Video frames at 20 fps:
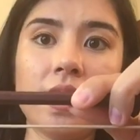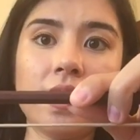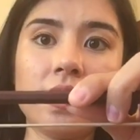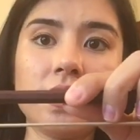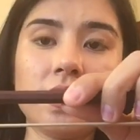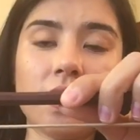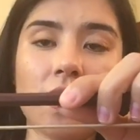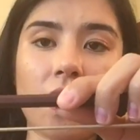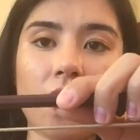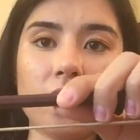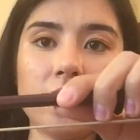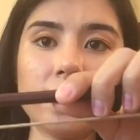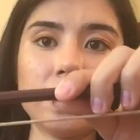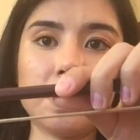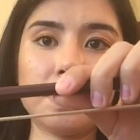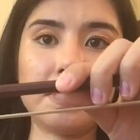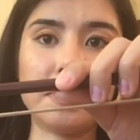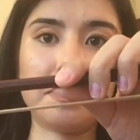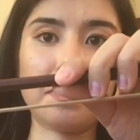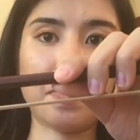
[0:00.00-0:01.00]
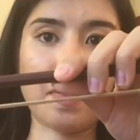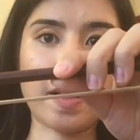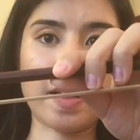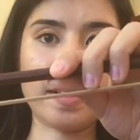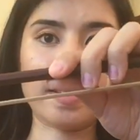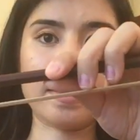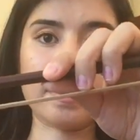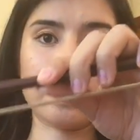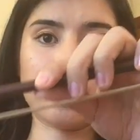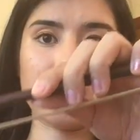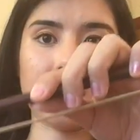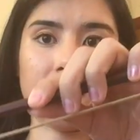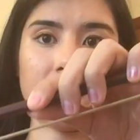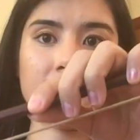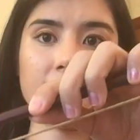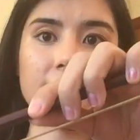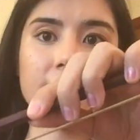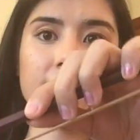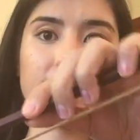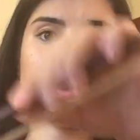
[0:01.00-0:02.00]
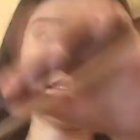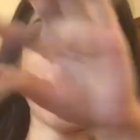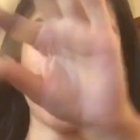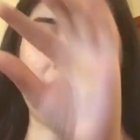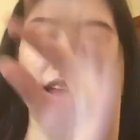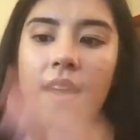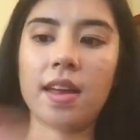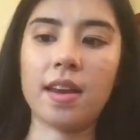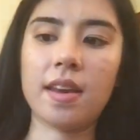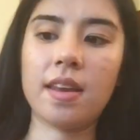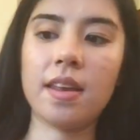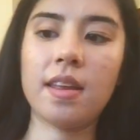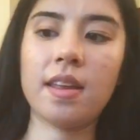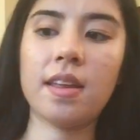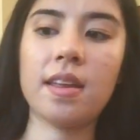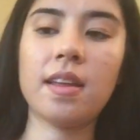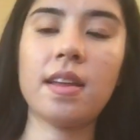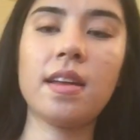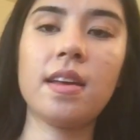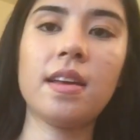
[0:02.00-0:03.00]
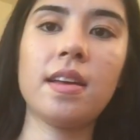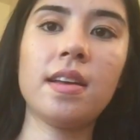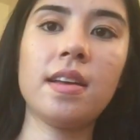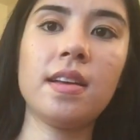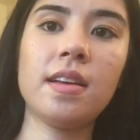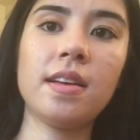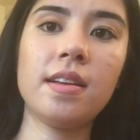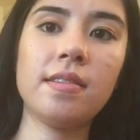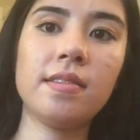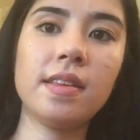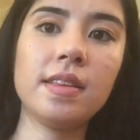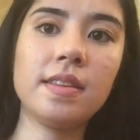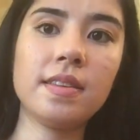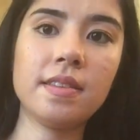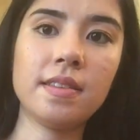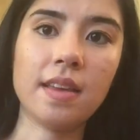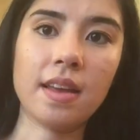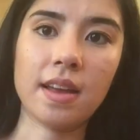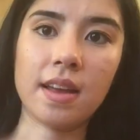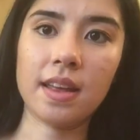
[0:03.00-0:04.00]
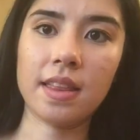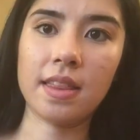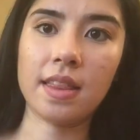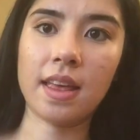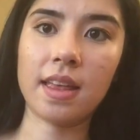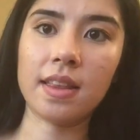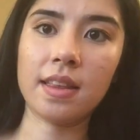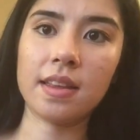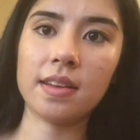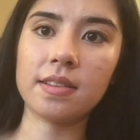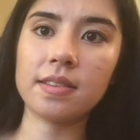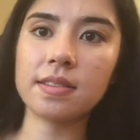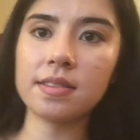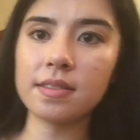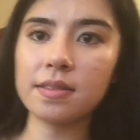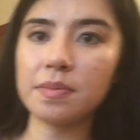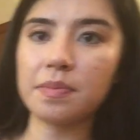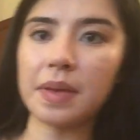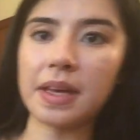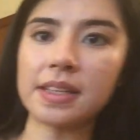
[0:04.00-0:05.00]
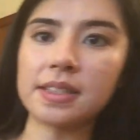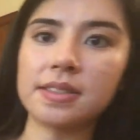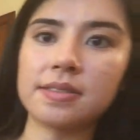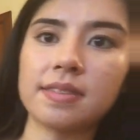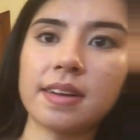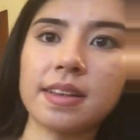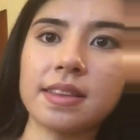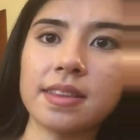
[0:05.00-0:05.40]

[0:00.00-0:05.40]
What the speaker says: It should always be placed on the side of the stick in that little space right